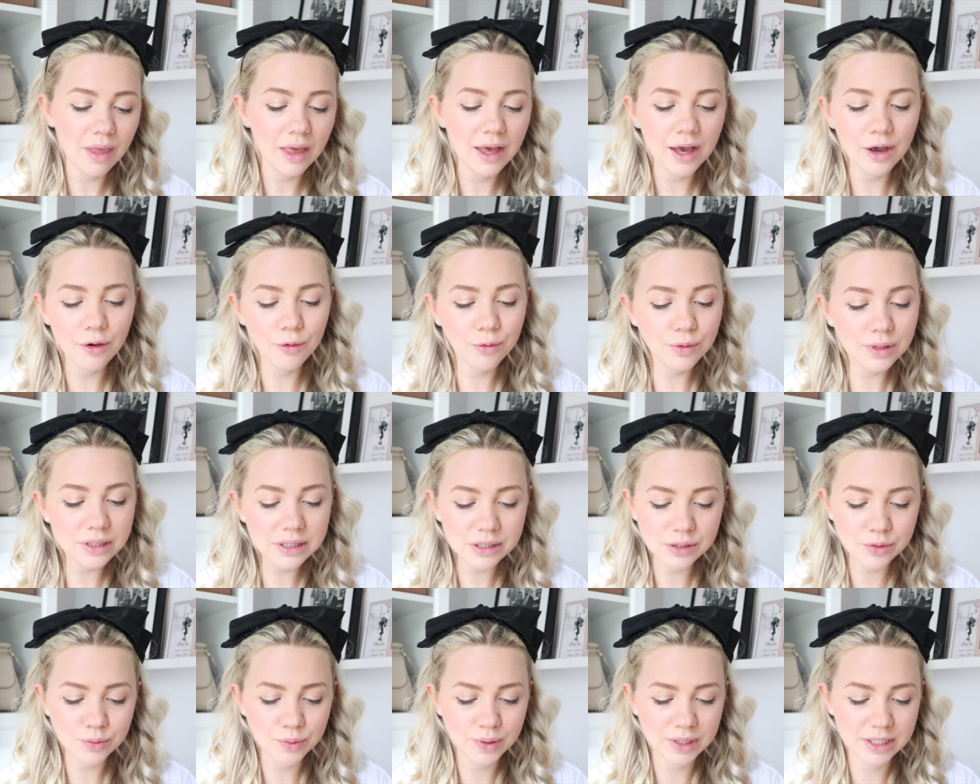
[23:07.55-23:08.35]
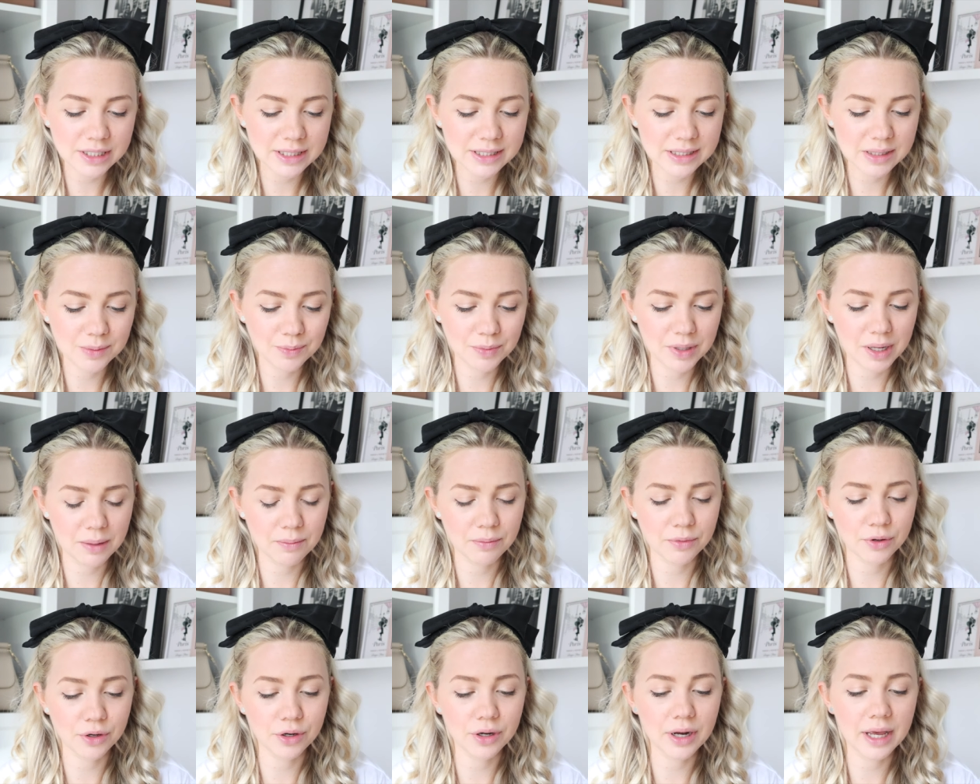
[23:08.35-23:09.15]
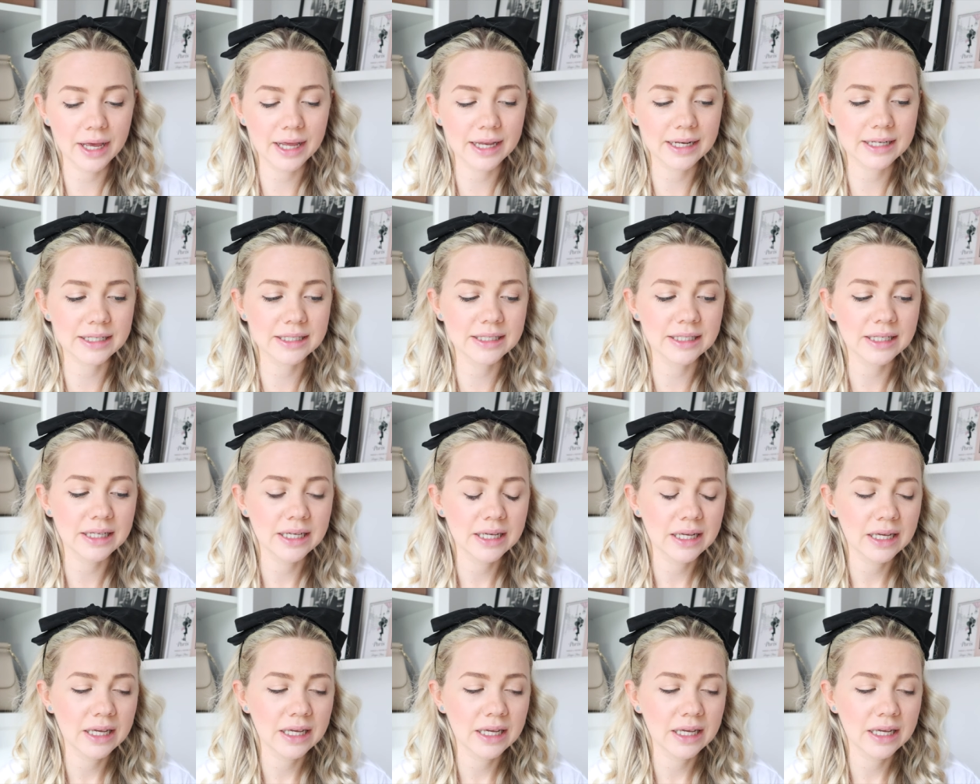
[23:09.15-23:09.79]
I always do one in September, and